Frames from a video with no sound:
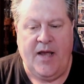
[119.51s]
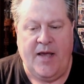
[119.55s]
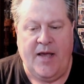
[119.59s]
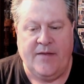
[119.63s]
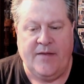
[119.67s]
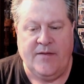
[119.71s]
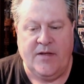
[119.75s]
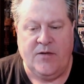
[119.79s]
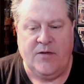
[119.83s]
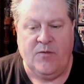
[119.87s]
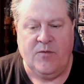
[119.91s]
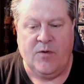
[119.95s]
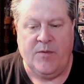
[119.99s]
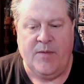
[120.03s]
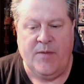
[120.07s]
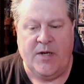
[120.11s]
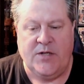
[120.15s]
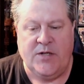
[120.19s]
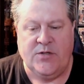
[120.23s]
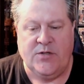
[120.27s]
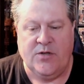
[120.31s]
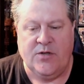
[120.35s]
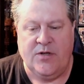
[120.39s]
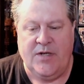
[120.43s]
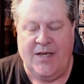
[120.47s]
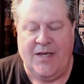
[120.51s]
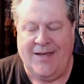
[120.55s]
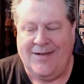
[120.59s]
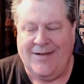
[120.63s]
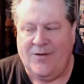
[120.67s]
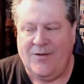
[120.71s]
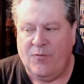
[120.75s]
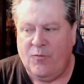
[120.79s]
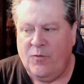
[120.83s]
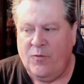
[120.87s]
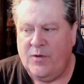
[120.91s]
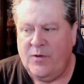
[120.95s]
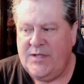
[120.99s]
And then you want to make sure you hit
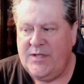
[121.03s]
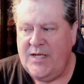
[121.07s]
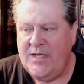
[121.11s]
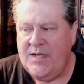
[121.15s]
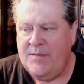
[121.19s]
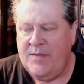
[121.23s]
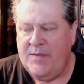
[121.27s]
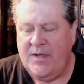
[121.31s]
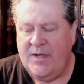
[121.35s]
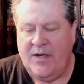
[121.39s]
redeem